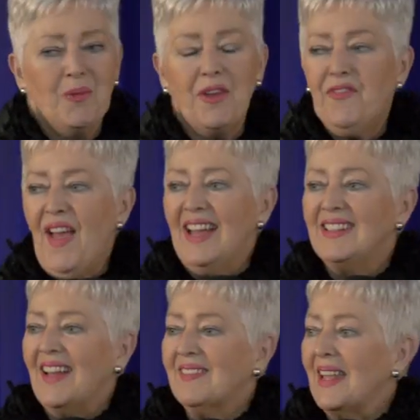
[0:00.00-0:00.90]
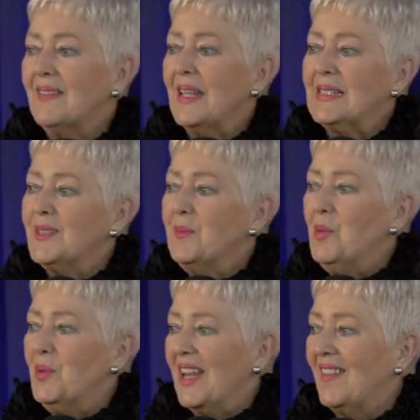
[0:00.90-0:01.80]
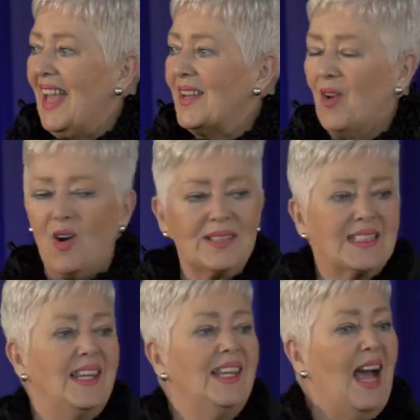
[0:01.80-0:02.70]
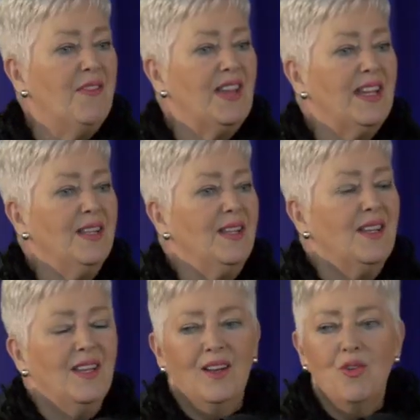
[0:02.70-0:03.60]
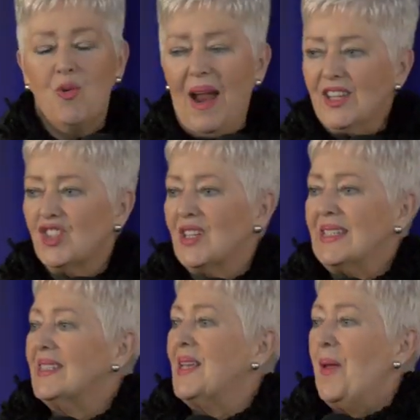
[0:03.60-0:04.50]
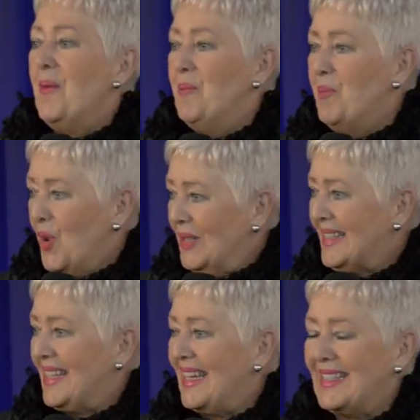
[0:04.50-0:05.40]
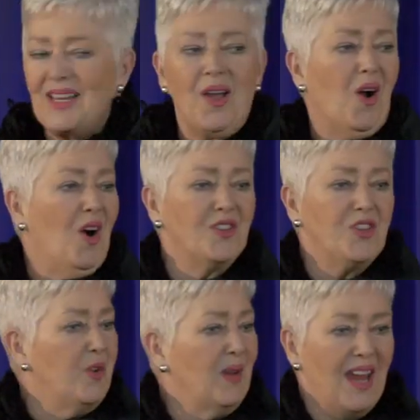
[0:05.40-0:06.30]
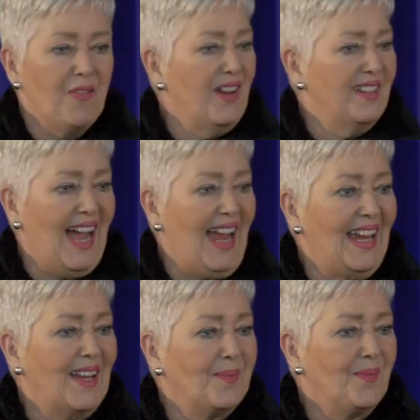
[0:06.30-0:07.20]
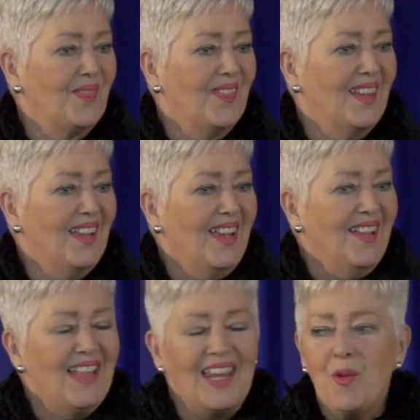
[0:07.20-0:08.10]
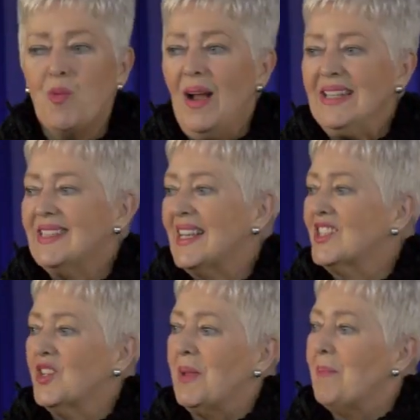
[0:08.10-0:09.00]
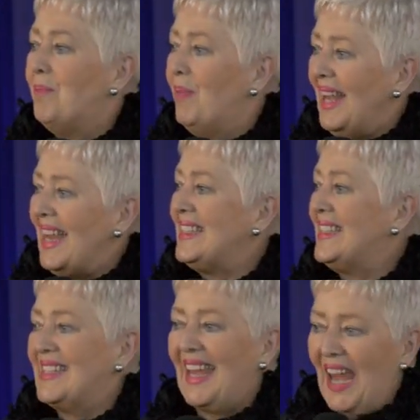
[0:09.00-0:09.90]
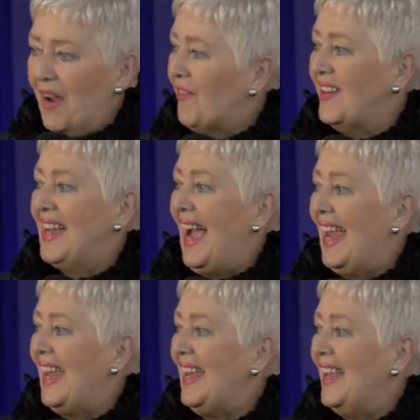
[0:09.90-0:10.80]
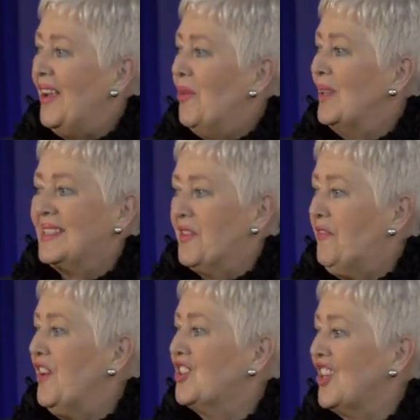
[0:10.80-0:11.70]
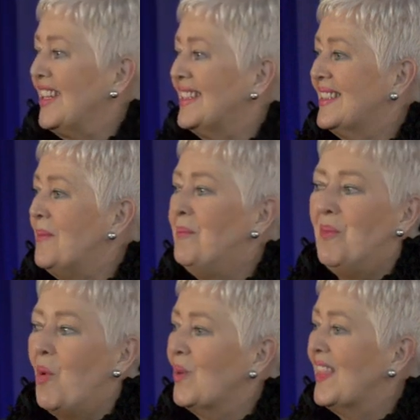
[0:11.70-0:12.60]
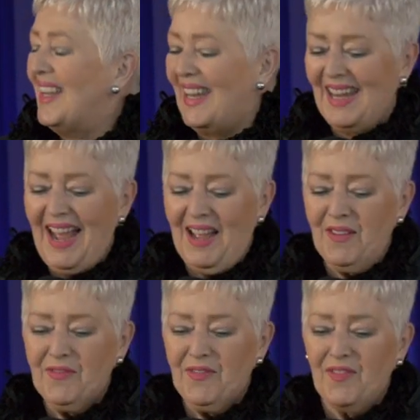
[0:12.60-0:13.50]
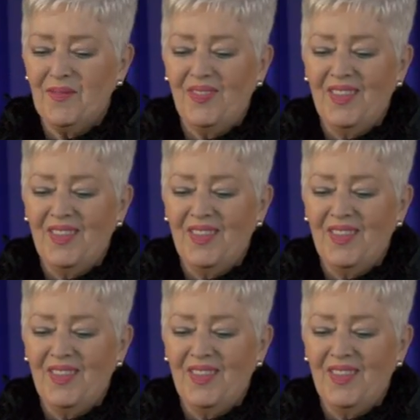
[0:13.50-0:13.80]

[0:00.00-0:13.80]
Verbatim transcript: We found out that this morning that God's loving, gracious mercies are new every day. That He wants us to be blessed every day with sufficient, more than enough.